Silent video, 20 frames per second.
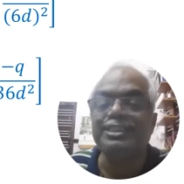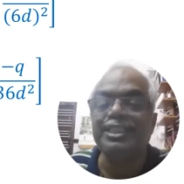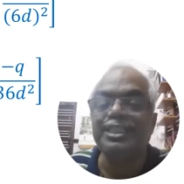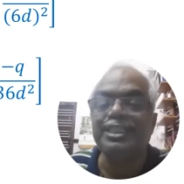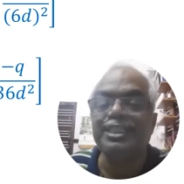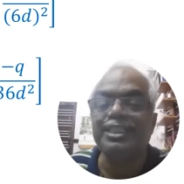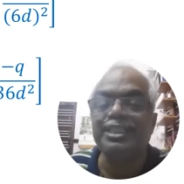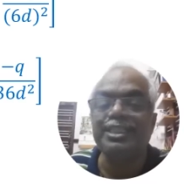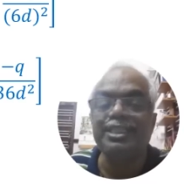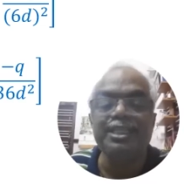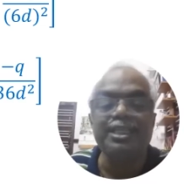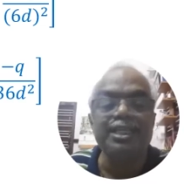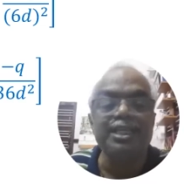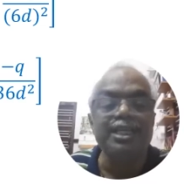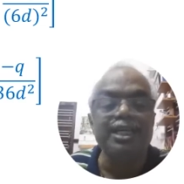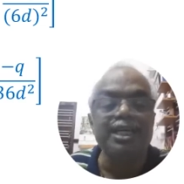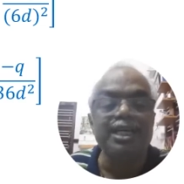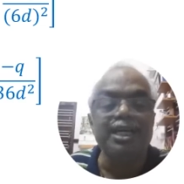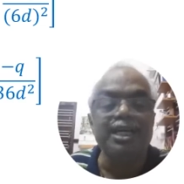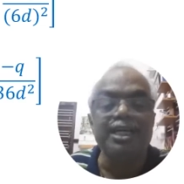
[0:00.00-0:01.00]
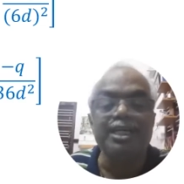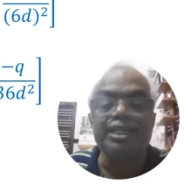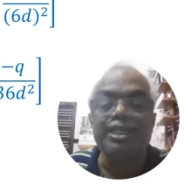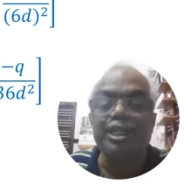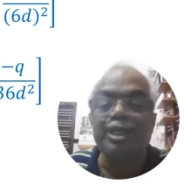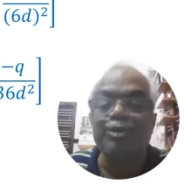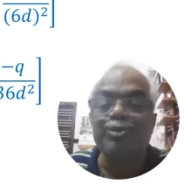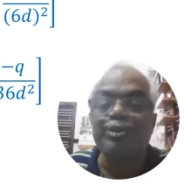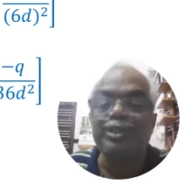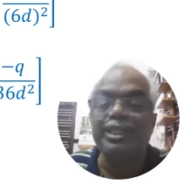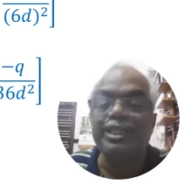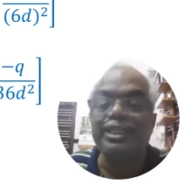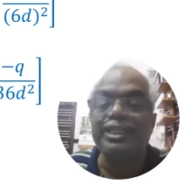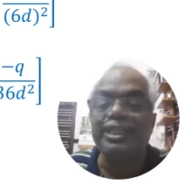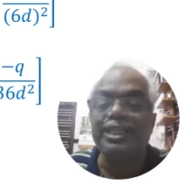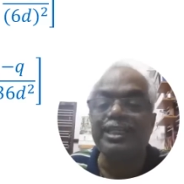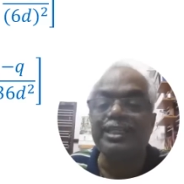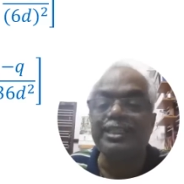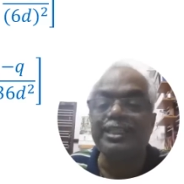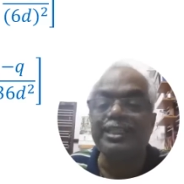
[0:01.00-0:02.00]
the grounded
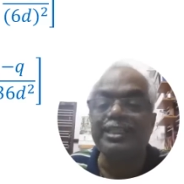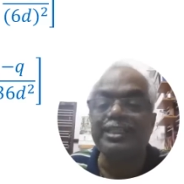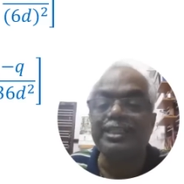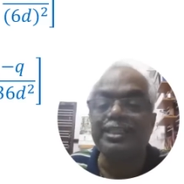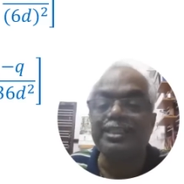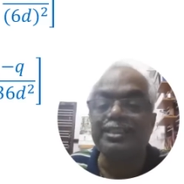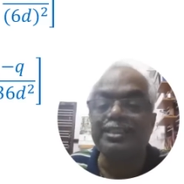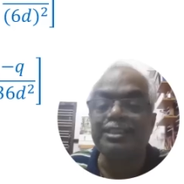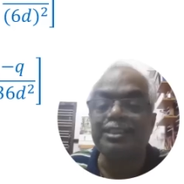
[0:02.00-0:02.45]
conductor.